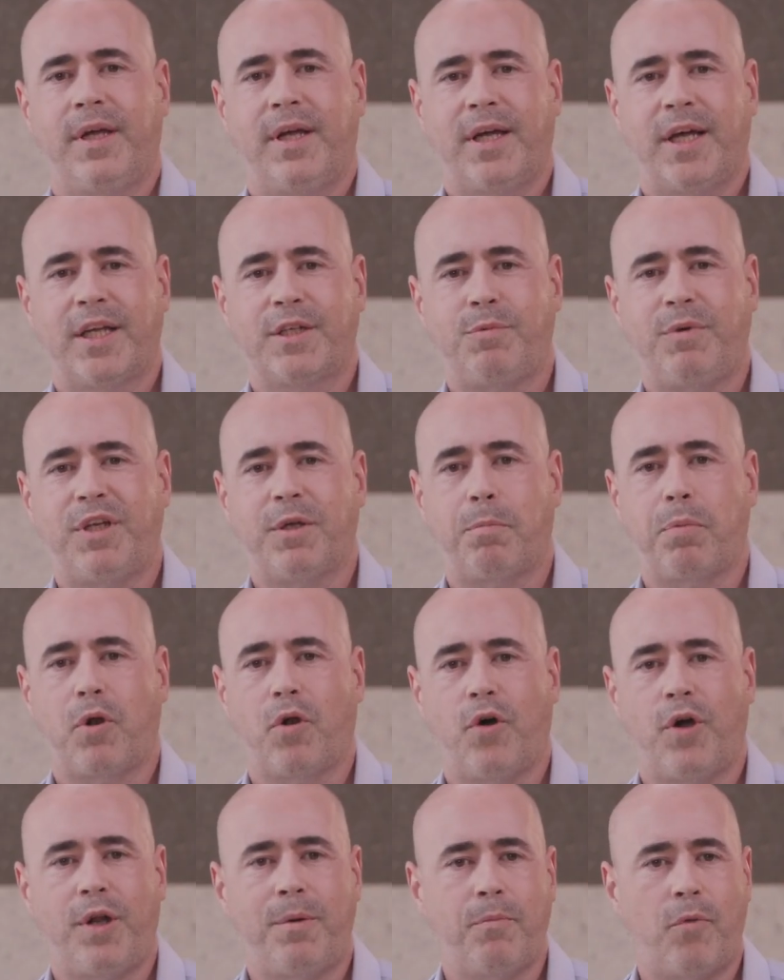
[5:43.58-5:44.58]
As we
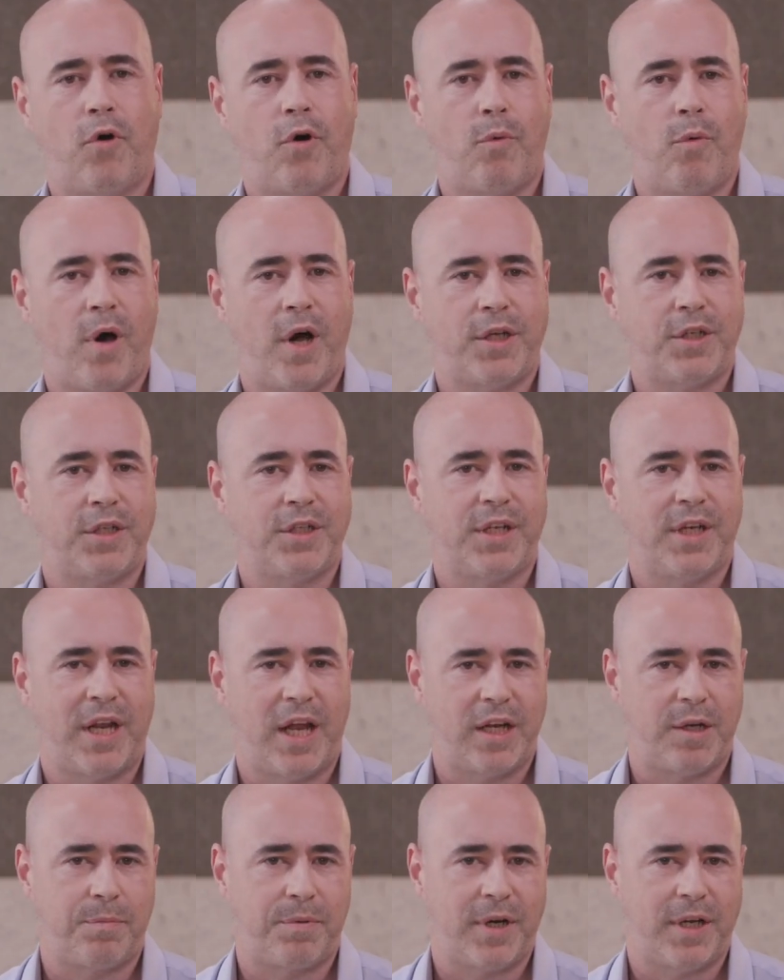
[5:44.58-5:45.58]
deployed more watches in
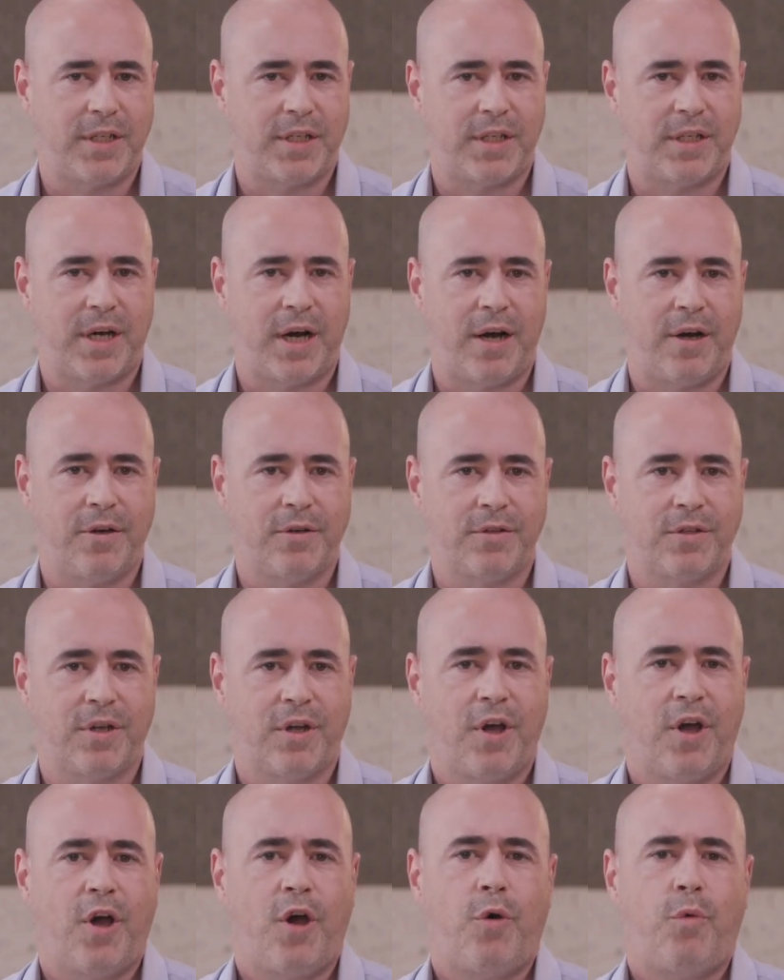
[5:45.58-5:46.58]
enterprise scenarios,
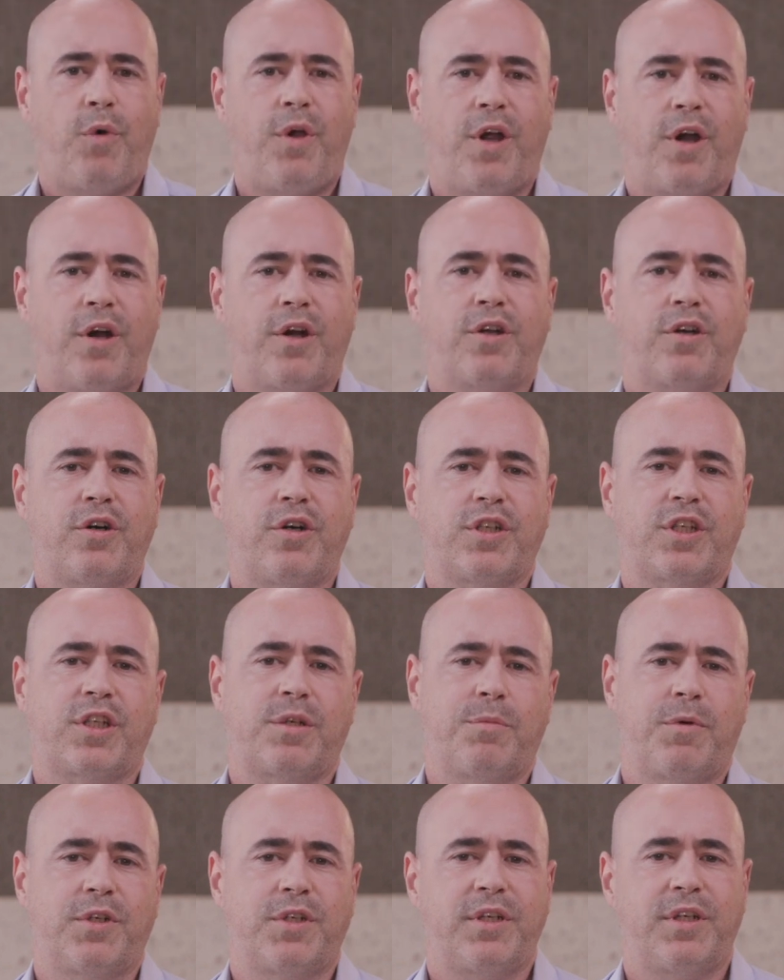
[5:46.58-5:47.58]
we heard
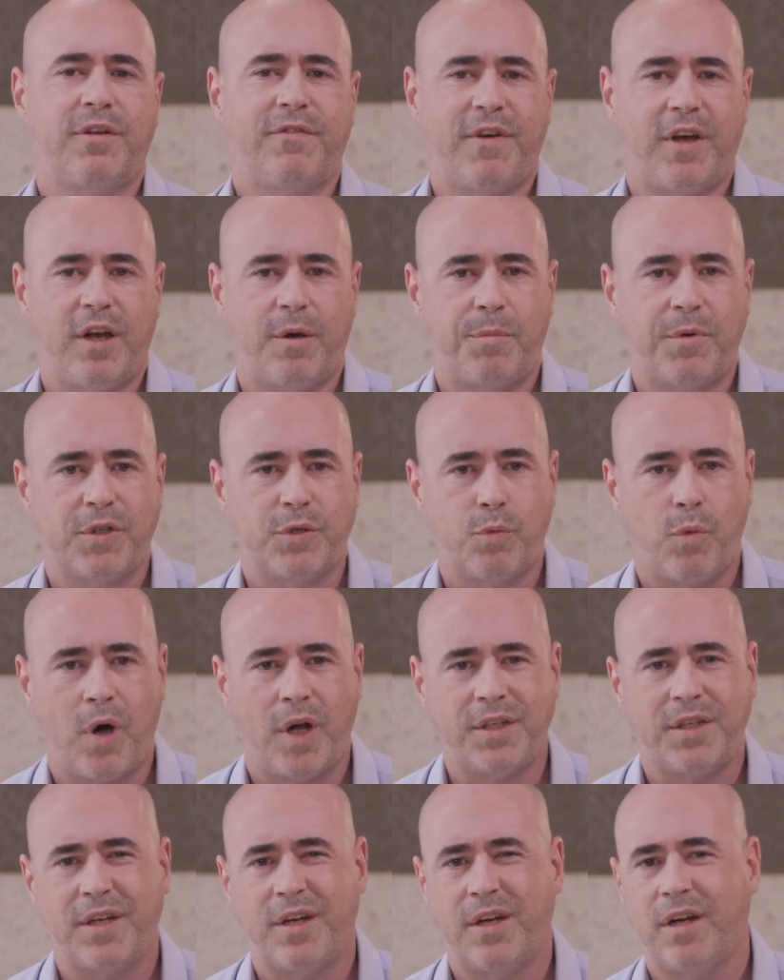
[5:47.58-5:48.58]
customers and developers
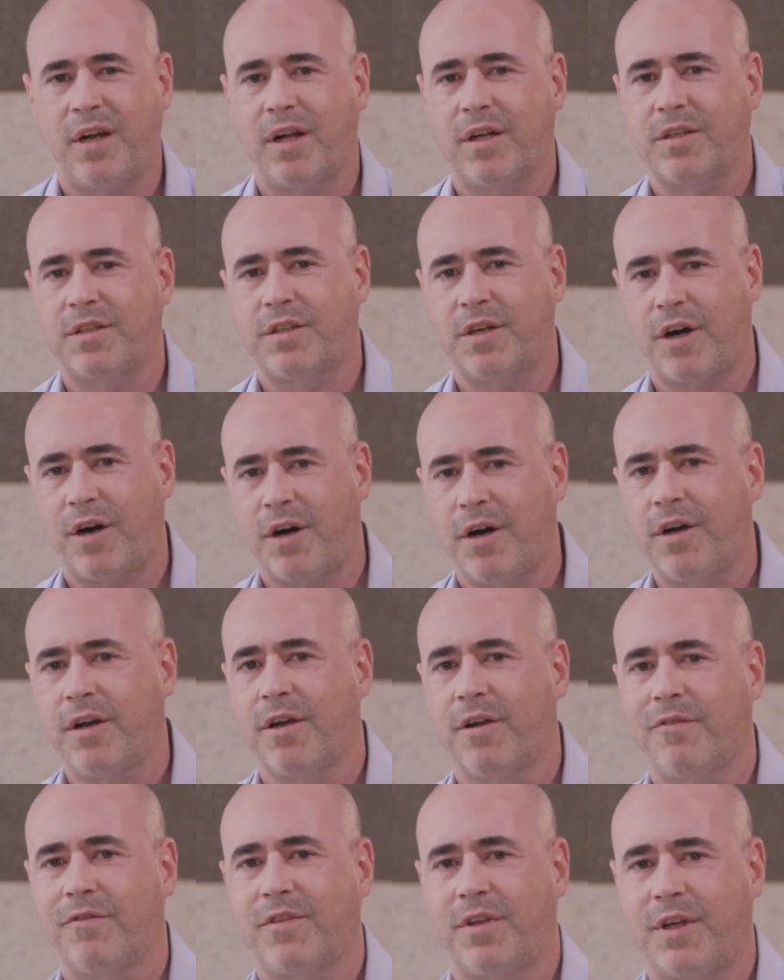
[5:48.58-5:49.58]
wanted an
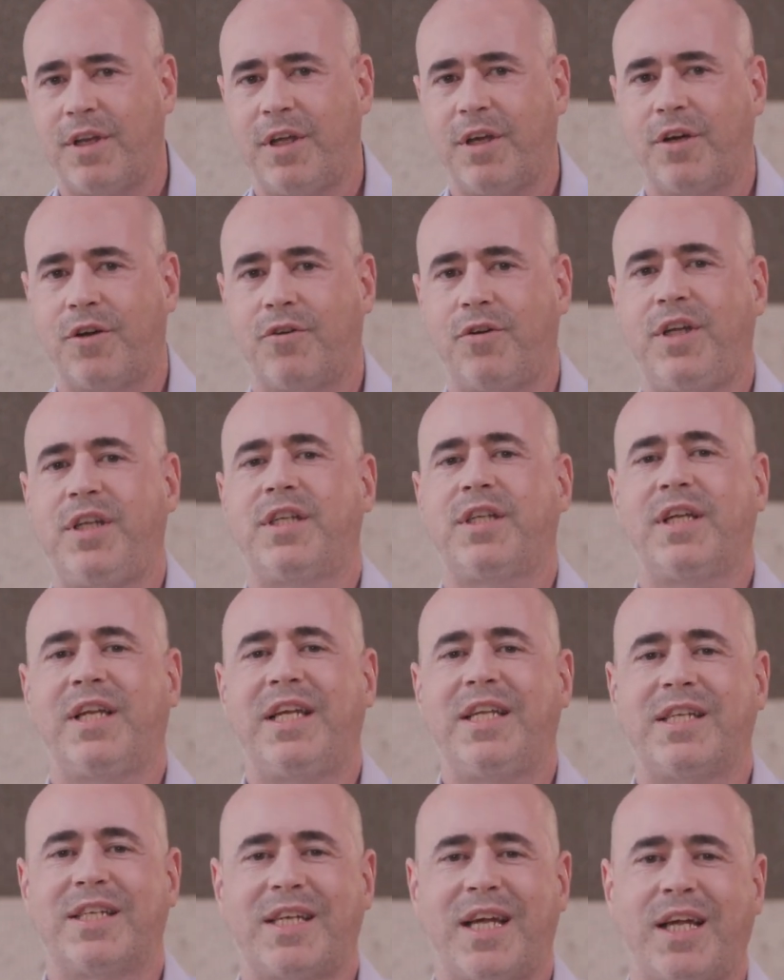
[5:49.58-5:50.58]
alternative to the
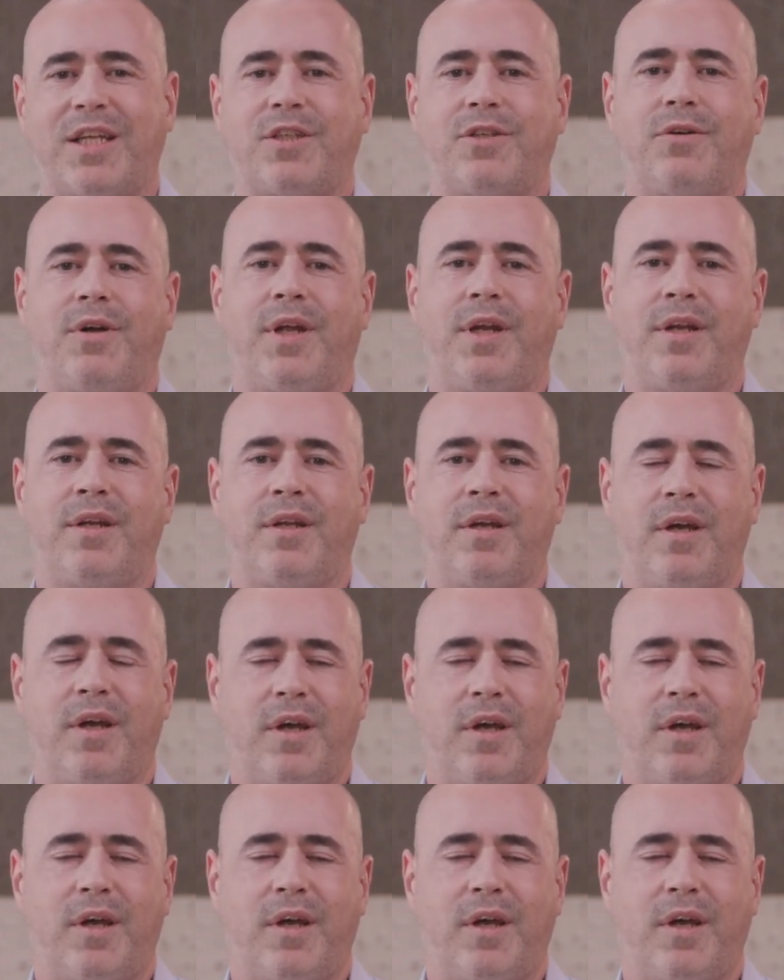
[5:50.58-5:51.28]
increasingly saturated